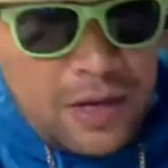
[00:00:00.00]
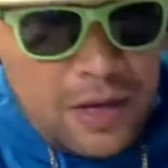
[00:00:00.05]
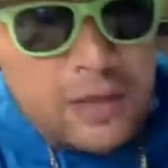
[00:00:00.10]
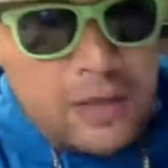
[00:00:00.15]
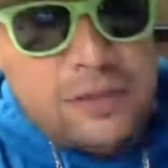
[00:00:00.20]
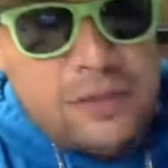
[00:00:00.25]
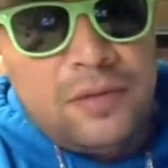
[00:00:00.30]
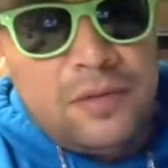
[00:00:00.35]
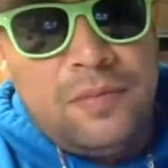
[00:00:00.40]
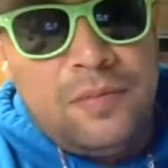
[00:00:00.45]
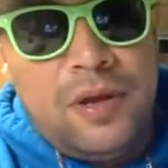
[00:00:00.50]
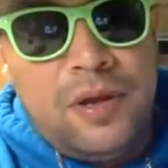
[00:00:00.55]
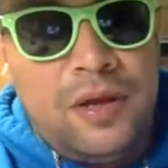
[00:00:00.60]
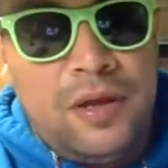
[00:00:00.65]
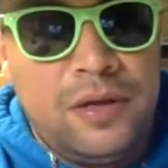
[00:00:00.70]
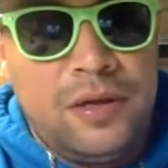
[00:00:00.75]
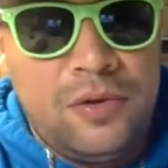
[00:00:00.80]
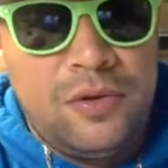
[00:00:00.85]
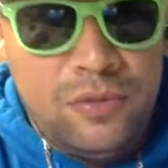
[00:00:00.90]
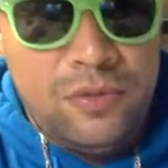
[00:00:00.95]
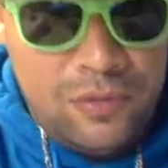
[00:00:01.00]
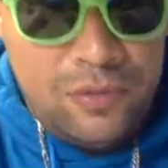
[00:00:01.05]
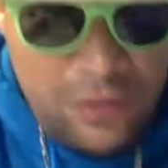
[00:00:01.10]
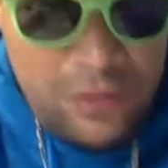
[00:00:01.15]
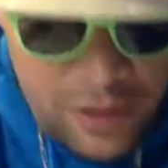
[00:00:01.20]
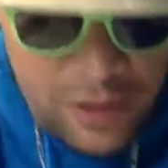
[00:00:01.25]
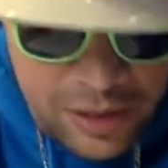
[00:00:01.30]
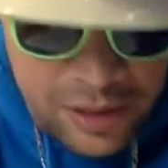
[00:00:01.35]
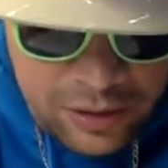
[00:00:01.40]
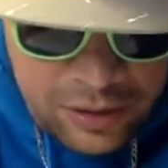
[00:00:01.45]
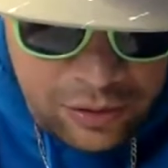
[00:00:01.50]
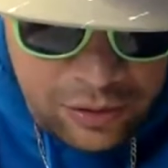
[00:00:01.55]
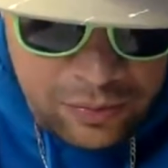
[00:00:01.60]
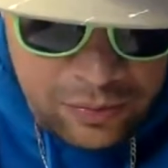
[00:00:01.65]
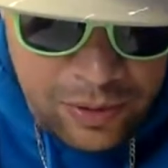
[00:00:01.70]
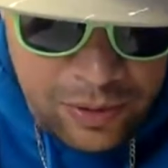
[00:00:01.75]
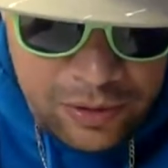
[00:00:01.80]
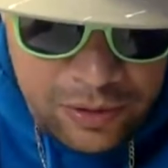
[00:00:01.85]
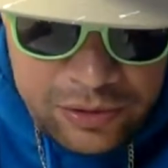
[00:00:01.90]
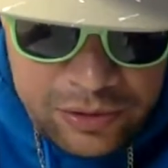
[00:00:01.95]
Here's some cool
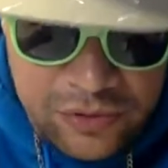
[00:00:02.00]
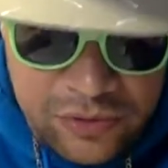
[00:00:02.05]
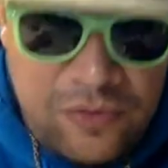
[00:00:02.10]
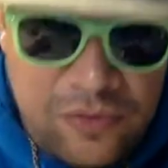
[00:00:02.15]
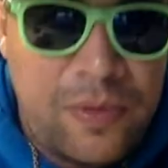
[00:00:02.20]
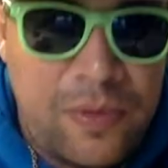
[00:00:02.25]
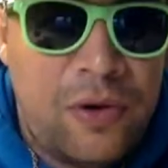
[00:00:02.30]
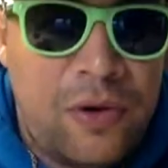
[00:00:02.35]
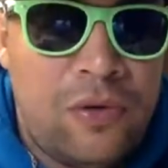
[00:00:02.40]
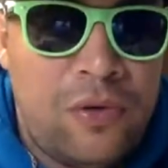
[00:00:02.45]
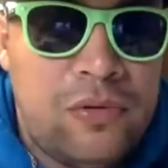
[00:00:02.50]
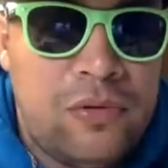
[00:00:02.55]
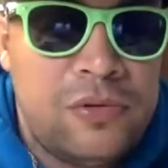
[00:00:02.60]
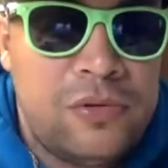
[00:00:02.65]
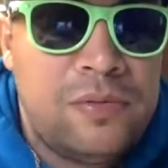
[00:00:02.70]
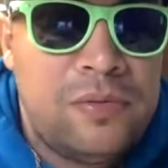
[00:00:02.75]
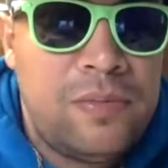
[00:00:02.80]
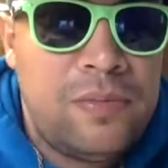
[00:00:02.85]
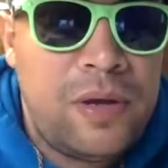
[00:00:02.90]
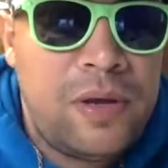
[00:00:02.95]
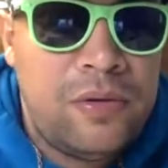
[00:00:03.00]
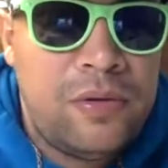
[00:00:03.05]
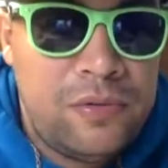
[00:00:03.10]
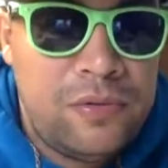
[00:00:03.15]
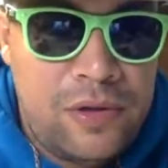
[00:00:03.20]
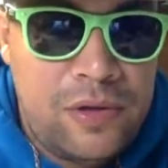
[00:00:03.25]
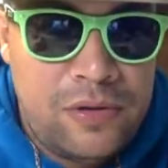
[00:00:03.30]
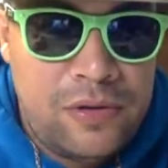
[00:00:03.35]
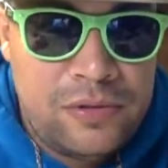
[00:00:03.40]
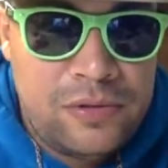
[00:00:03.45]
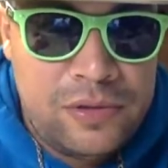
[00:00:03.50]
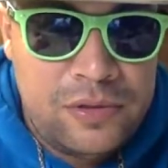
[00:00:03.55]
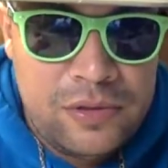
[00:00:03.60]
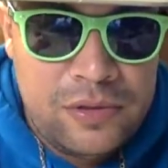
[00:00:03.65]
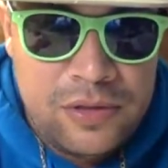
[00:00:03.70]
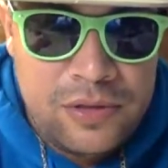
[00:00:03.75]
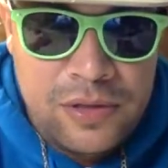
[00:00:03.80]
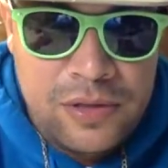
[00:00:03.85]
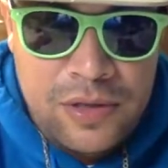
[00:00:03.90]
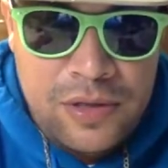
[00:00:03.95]
little poetry from my own
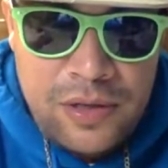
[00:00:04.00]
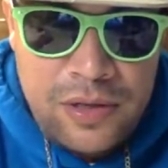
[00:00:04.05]
notes.